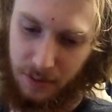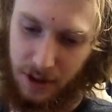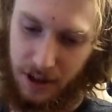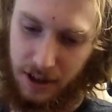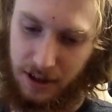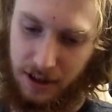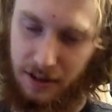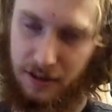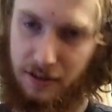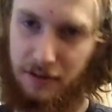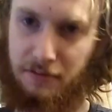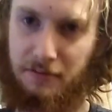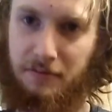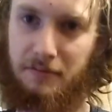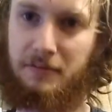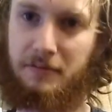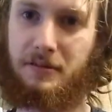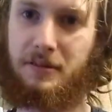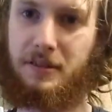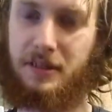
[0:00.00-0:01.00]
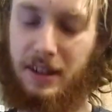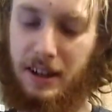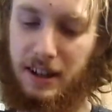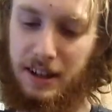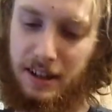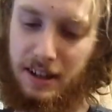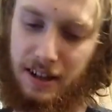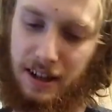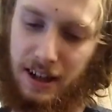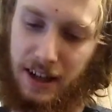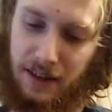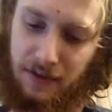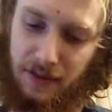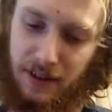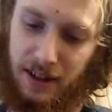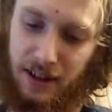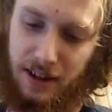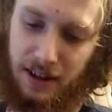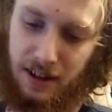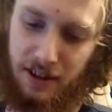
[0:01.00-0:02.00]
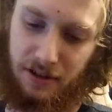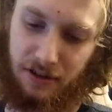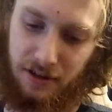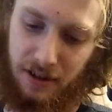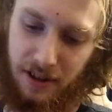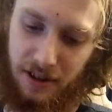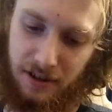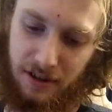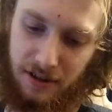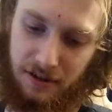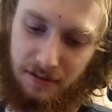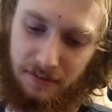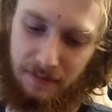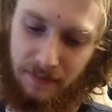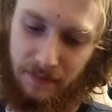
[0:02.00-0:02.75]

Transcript: because I didn't have any D strings.